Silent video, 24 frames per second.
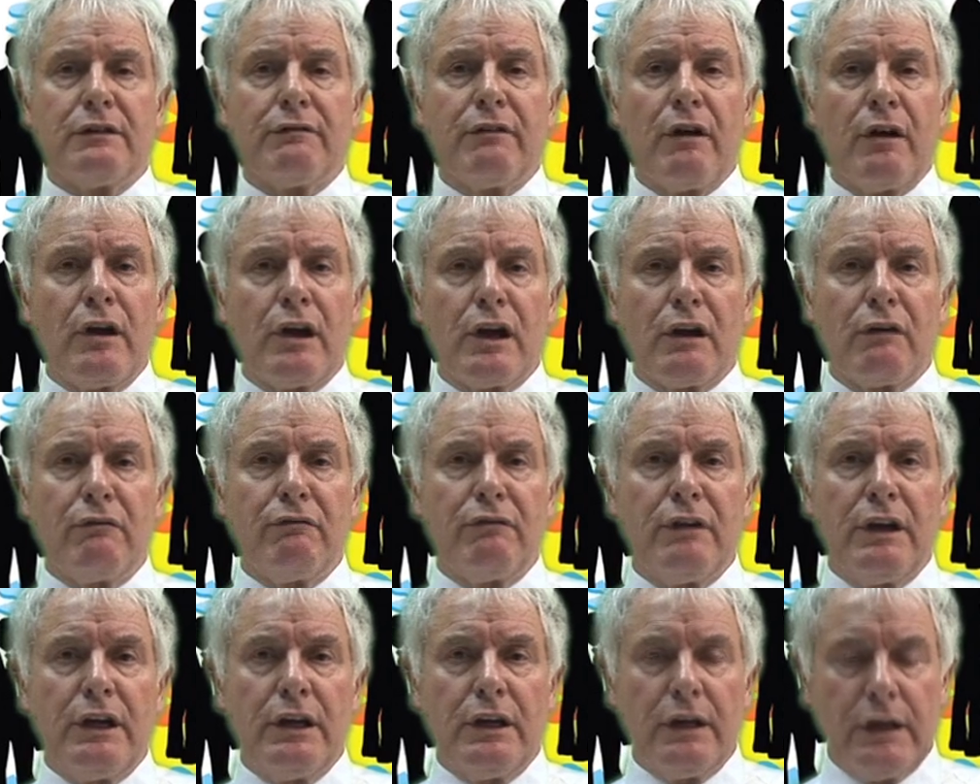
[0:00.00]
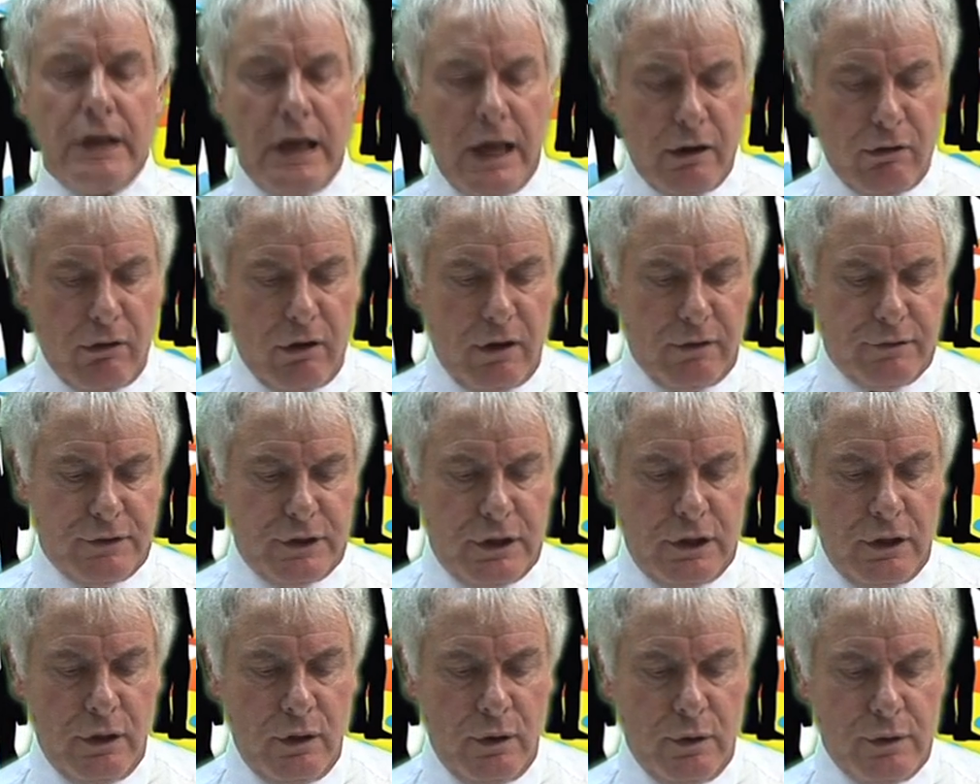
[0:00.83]
a very convenient aircraft
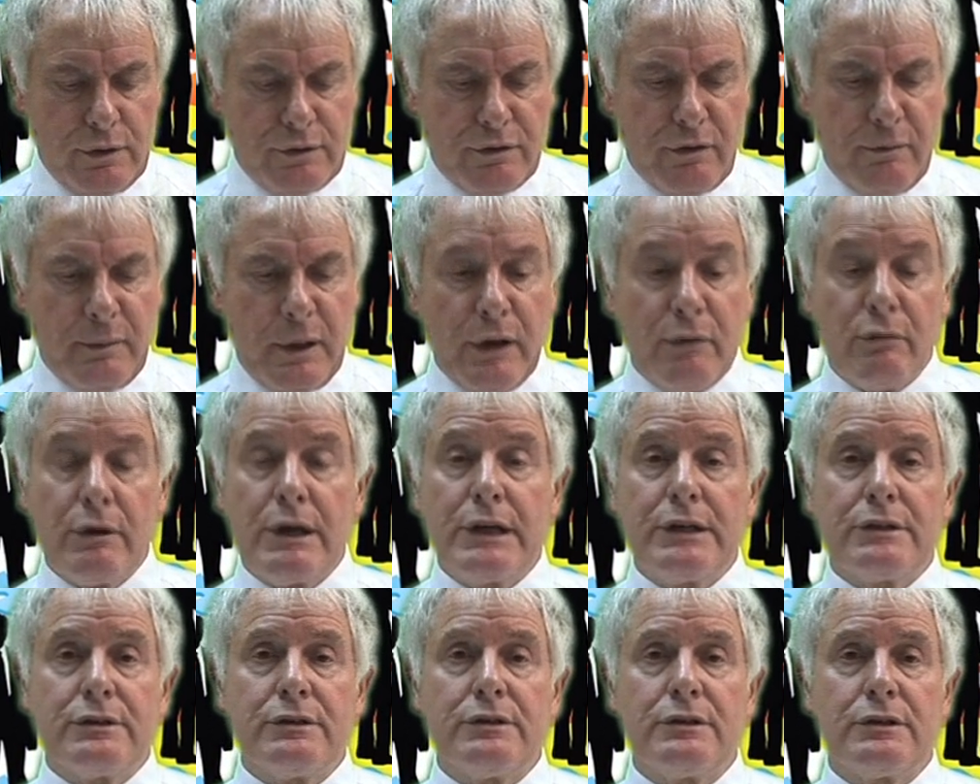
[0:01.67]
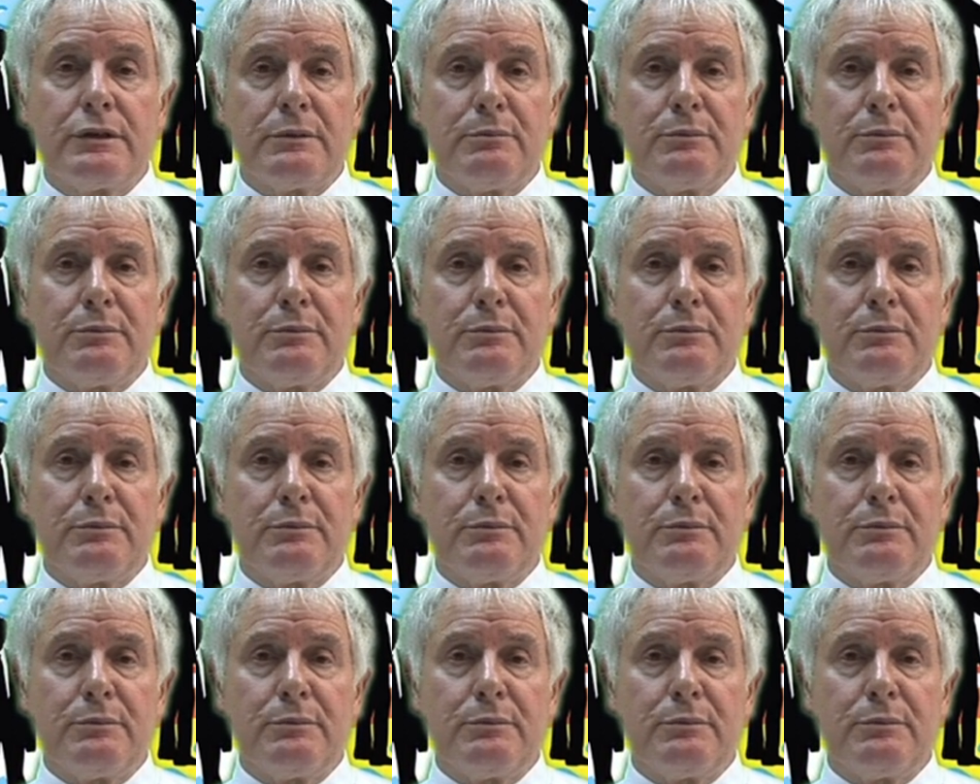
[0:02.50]
to use for many reasons,